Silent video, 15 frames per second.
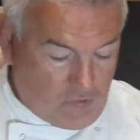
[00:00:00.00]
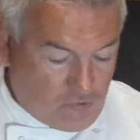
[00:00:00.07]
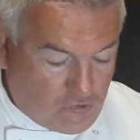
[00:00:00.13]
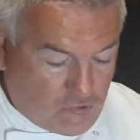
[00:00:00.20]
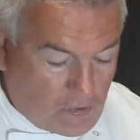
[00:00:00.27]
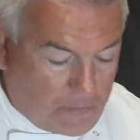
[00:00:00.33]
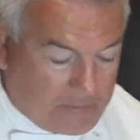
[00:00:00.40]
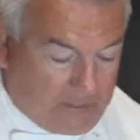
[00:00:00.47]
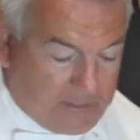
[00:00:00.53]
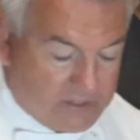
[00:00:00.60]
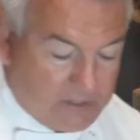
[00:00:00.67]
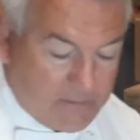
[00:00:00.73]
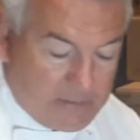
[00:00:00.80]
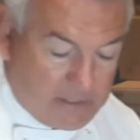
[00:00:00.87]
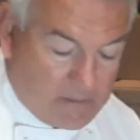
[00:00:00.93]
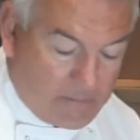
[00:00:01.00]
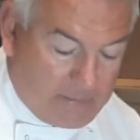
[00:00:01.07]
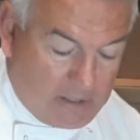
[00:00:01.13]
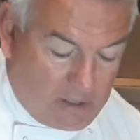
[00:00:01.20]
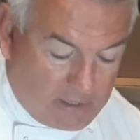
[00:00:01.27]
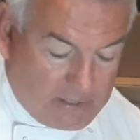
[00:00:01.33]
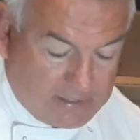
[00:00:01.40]
Drop it into the middle, a bit
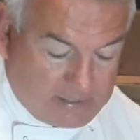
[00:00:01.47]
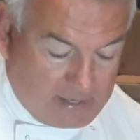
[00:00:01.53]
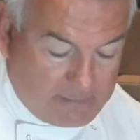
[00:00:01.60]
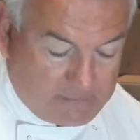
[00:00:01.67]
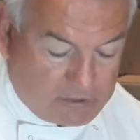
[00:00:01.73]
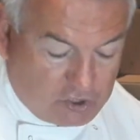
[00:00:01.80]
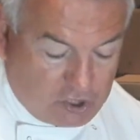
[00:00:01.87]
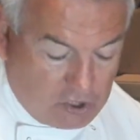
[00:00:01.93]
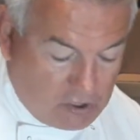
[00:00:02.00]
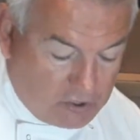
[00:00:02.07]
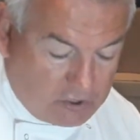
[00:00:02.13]
like a depth charge.